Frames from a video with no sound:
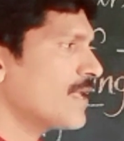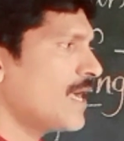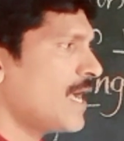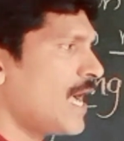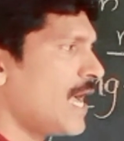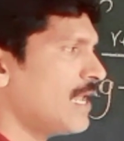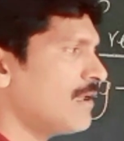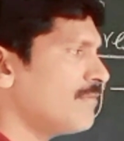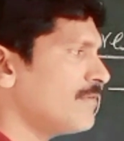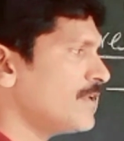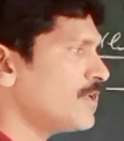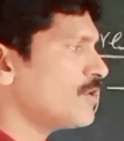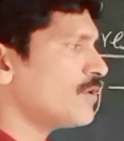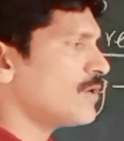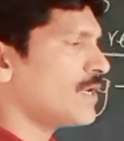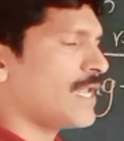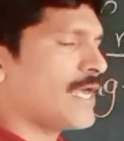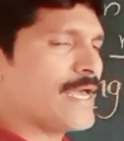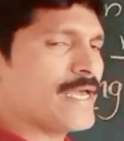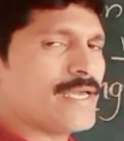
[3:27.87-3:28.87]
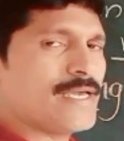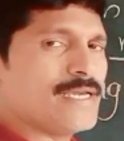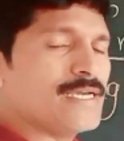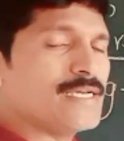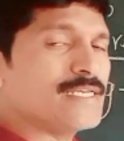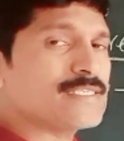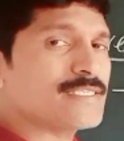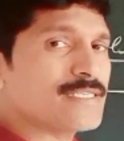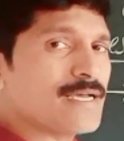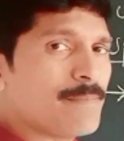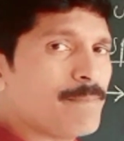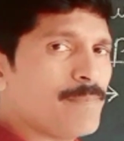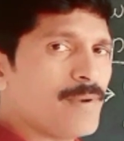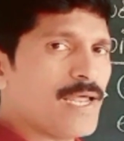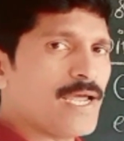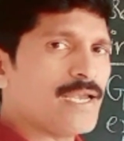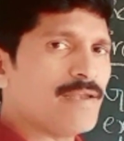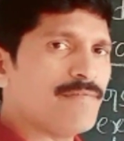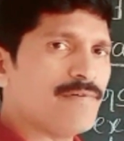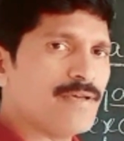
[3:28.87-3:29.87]
alveoli is
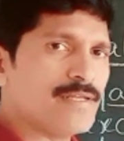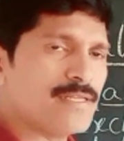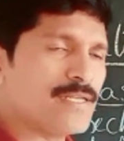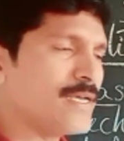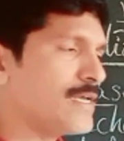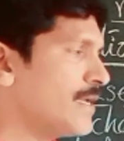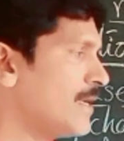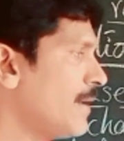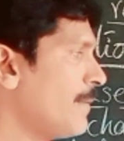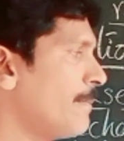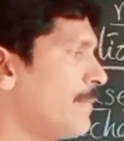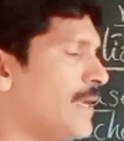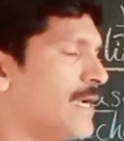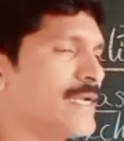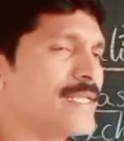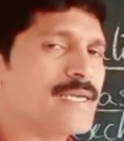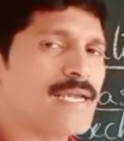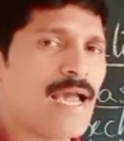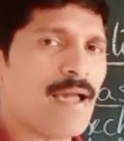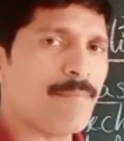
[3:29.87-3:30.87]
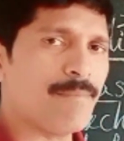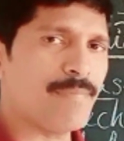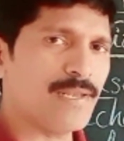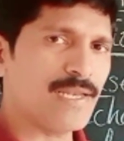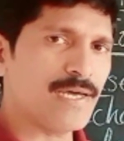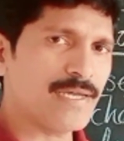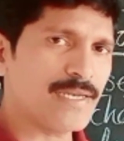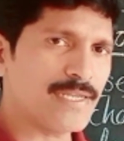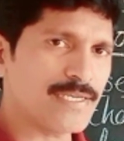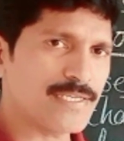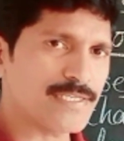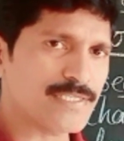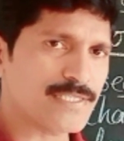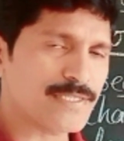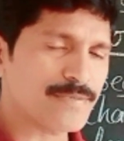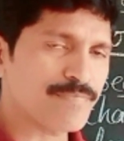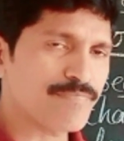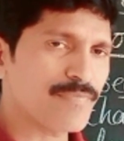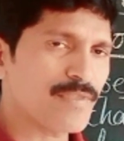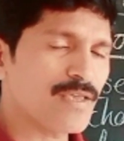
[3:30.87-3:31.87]
supplied with blood
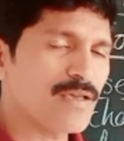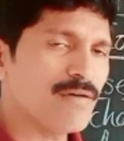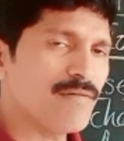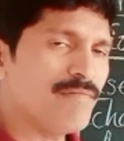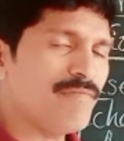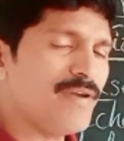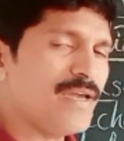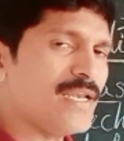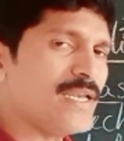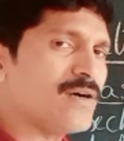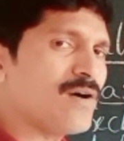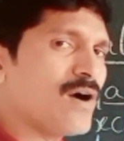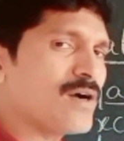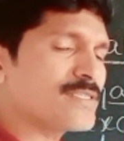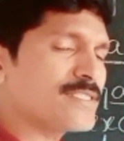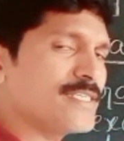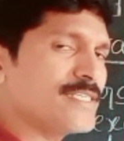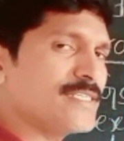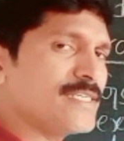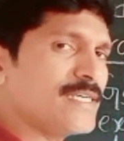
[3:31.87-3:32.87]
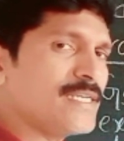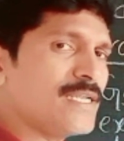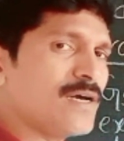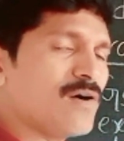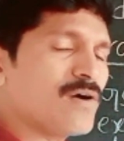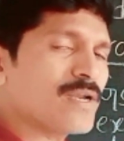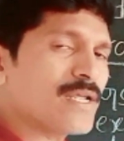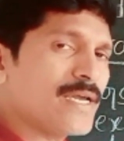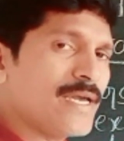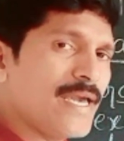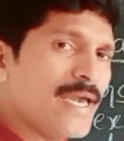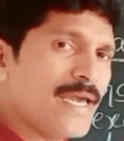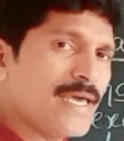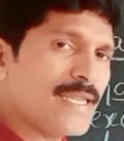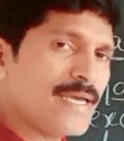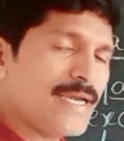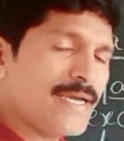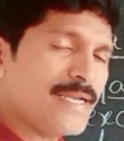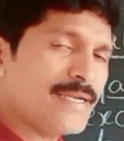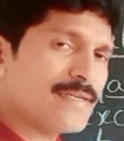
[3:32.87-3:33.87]
capillaries. When oxygen or
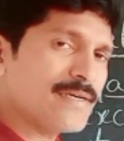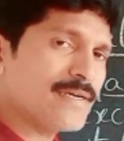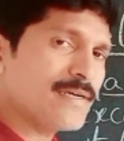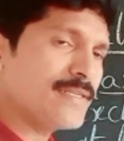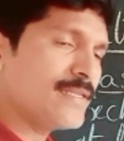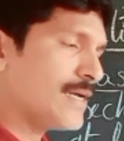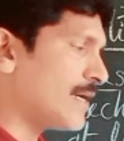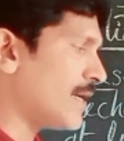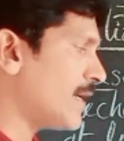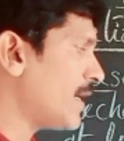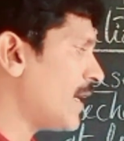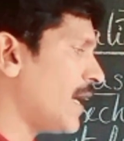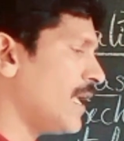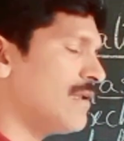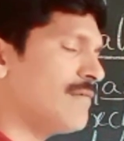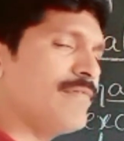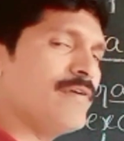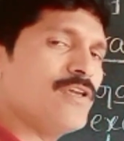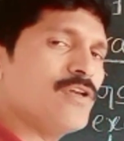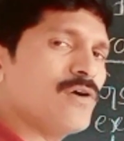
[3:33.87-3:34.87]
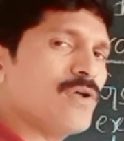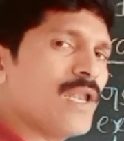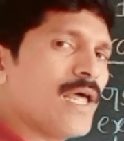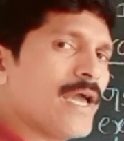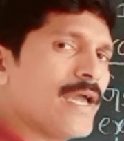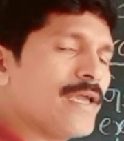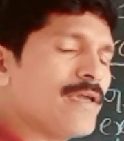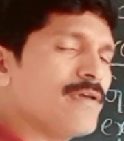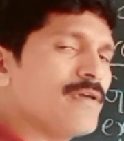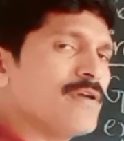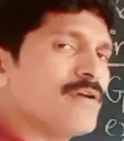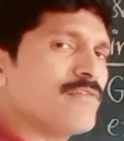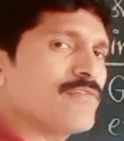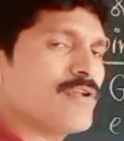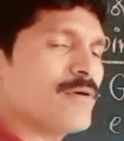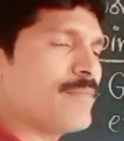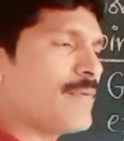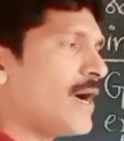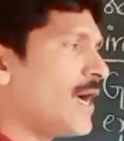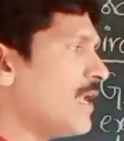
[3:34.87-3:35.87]
air enter the alveoli,
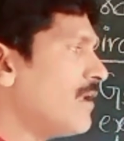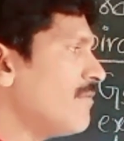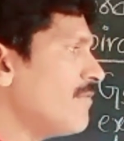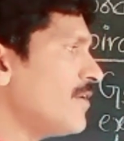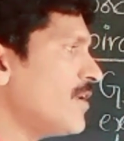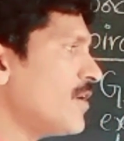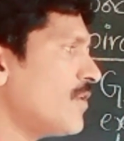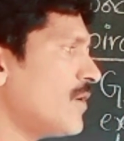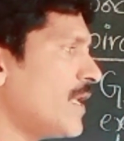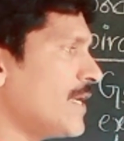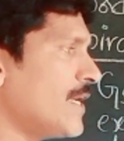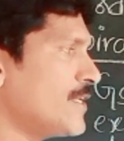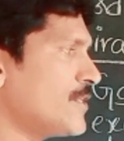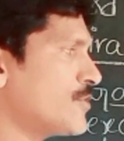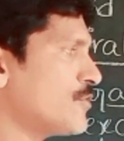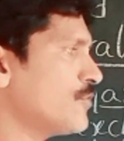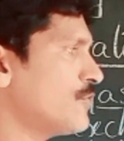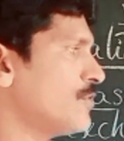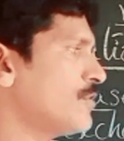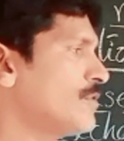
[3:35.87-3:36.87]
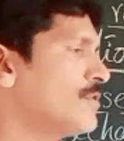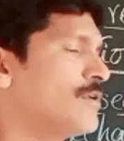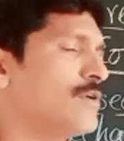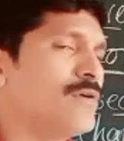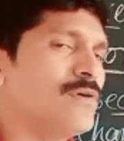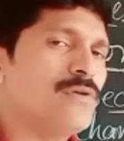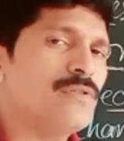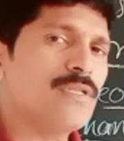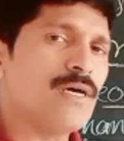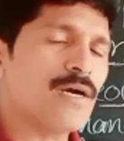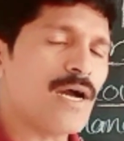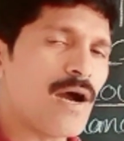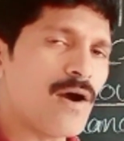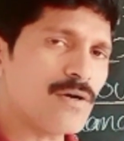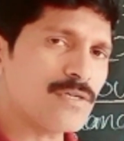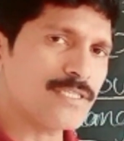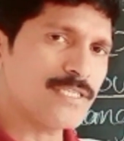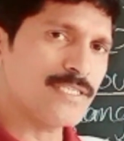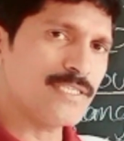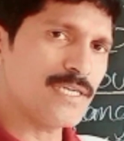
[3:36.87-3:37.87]
from alveoli to the
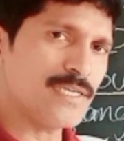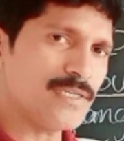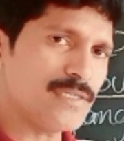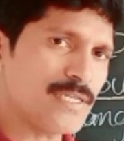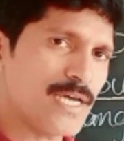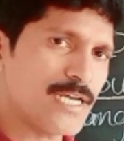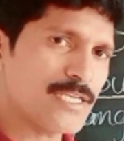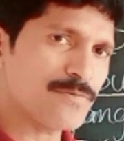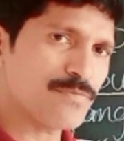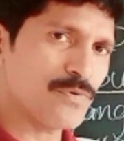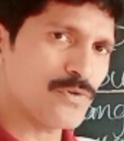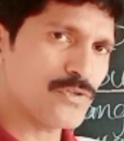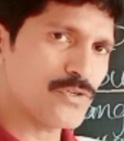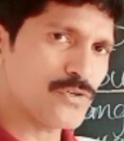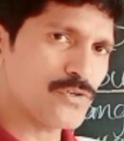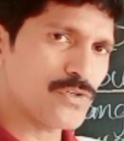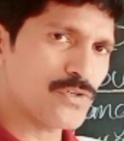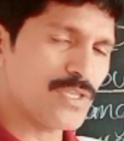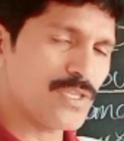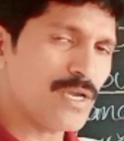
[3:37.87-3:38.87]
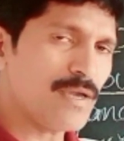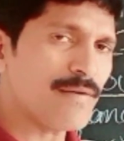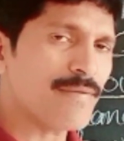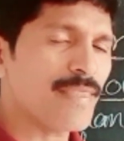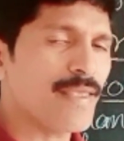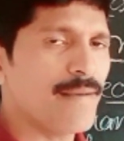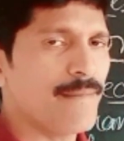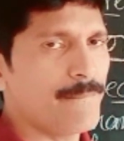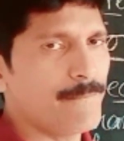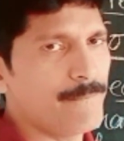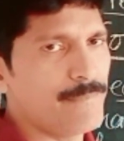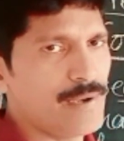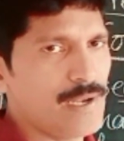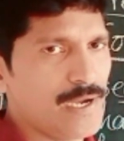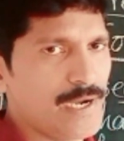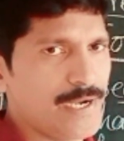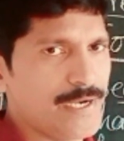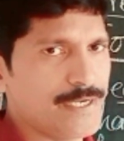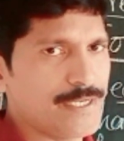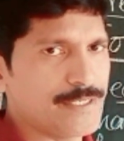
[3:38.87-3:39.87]
oxygen transported to the
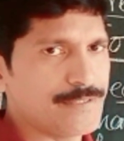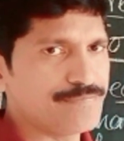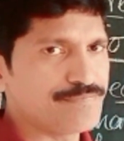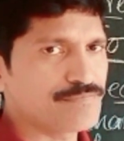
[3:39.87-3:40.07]
blood.